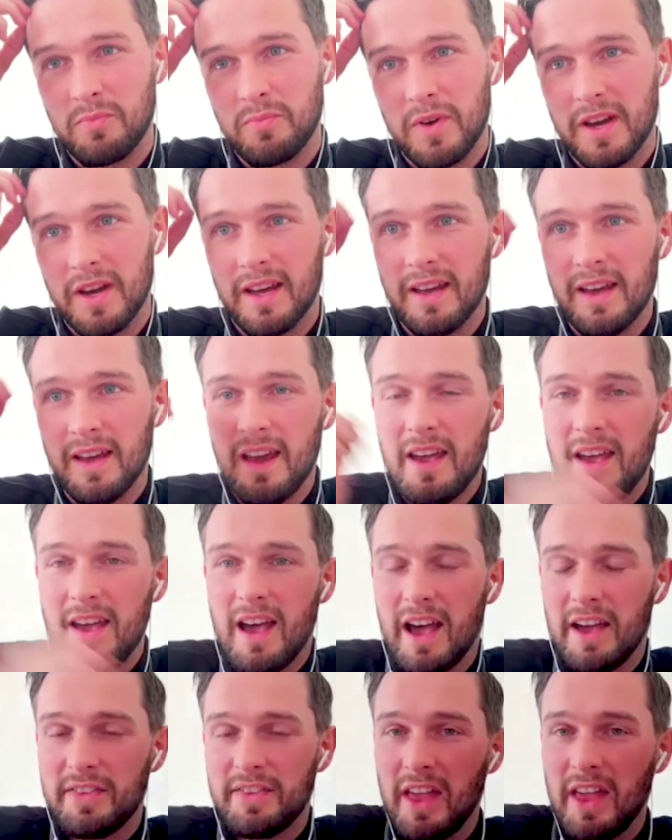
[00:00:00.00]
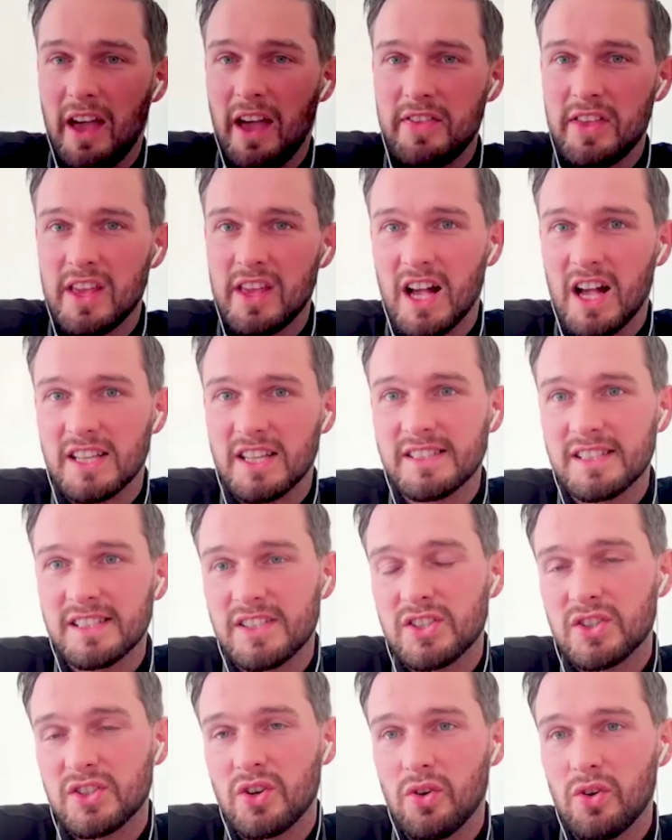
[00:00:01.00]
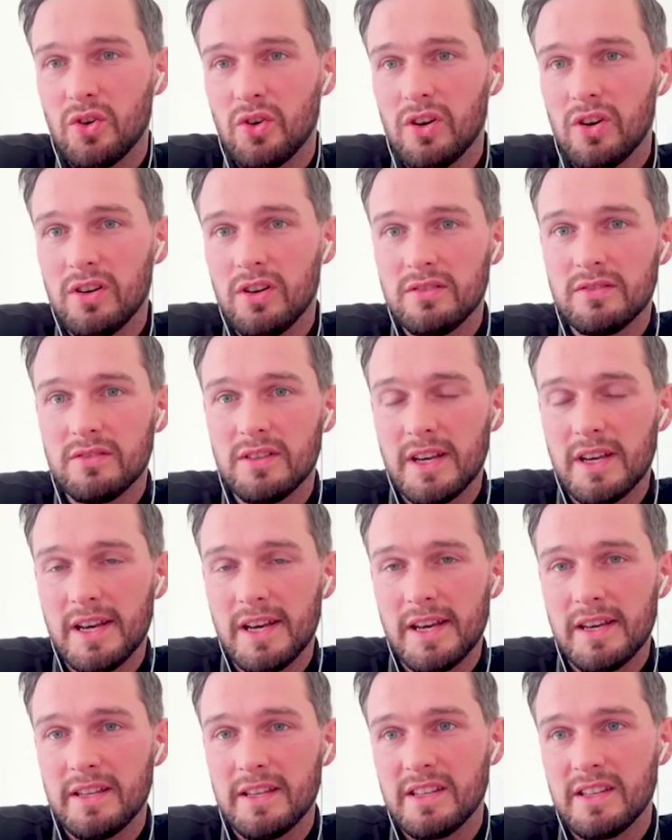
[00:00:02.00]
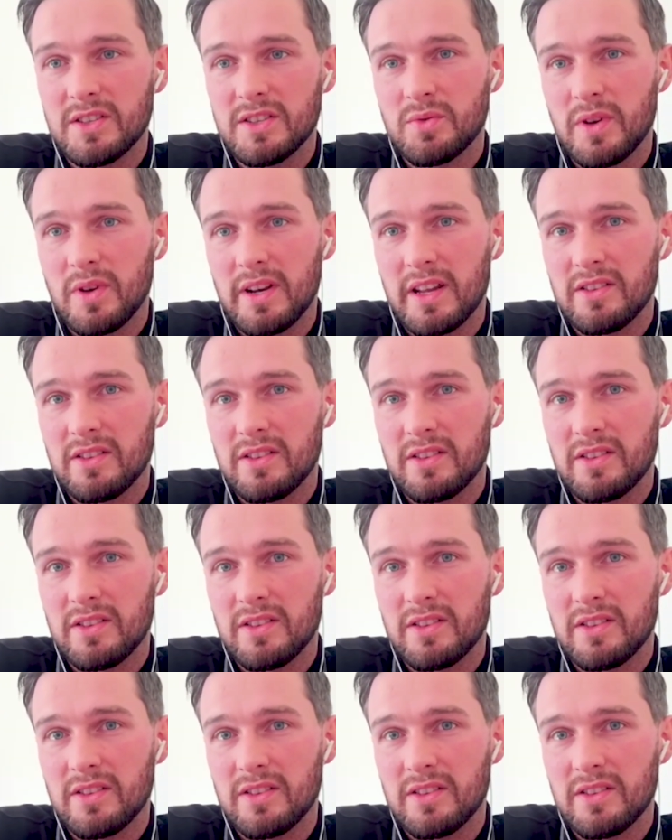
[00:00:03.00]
But I think Arsenal score in this one.